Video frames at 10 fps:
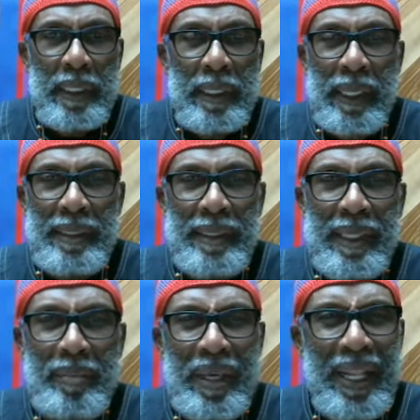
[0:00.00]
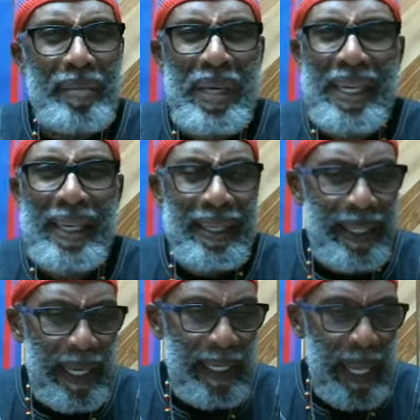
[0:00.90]
You understand what I mean? I mean,
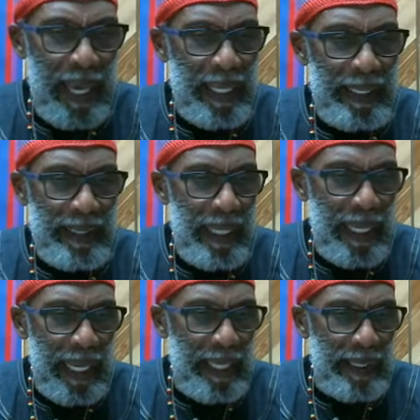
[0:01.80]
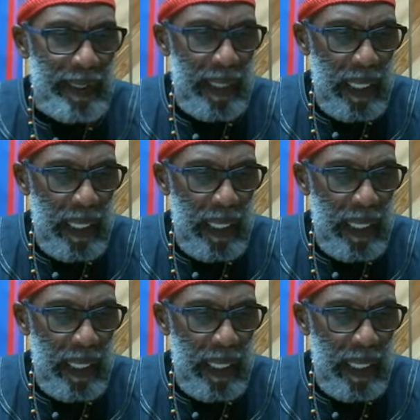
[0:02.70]
and now they're saying they got this